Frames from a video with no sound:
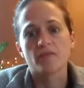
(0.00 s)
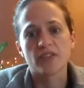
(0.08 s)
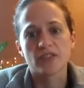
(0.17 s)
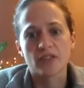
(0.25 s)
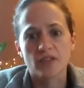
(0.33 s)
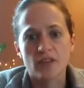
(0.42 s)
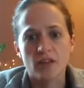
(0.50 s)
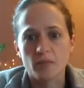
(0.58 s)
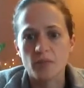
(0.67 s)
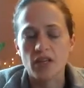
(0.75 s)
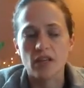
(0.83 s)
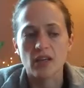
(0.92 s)
physical
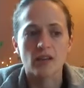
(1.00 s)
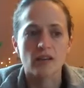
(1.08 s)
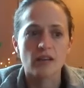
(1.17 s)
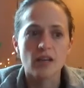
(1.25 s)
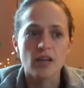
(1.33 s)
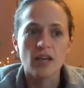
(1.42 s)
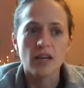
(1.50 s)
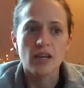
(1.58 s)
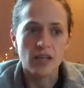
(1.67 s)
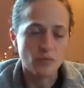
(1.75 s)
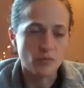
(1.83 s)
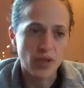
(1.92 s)
therapy and
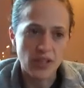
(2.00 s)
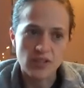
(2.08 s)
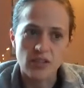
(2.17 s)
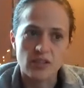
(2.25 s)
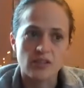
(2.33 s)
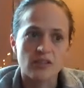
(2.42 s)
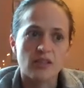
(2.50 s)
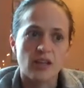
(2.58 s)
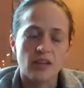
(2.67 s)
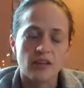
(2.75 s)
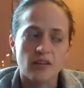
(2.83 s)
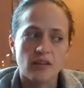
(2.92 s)
inpatient
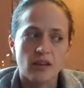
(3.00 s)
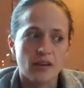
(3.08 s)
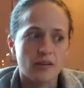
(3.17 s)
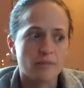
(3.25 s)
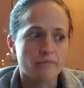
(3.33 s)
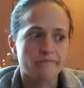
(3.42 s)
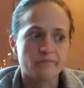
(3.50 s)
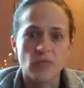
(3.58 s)
and